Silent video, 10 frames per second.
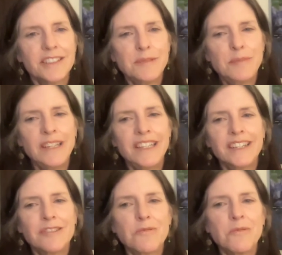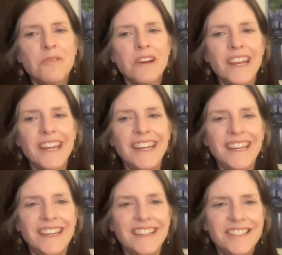to begin
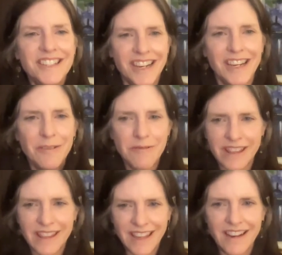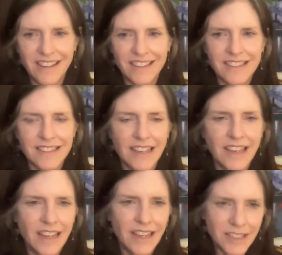raging within us
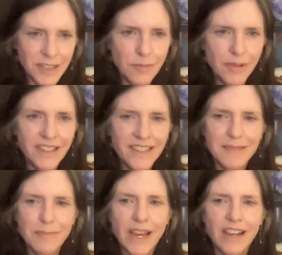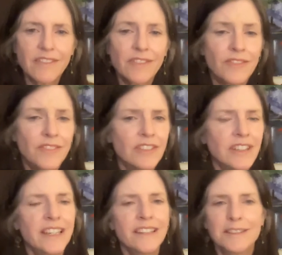and to bring us back
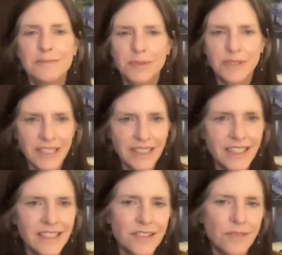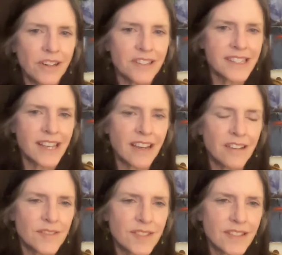fully and completely into
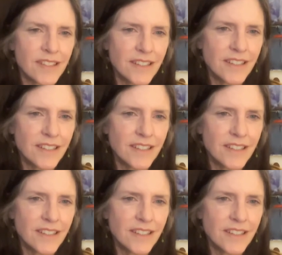ourselves.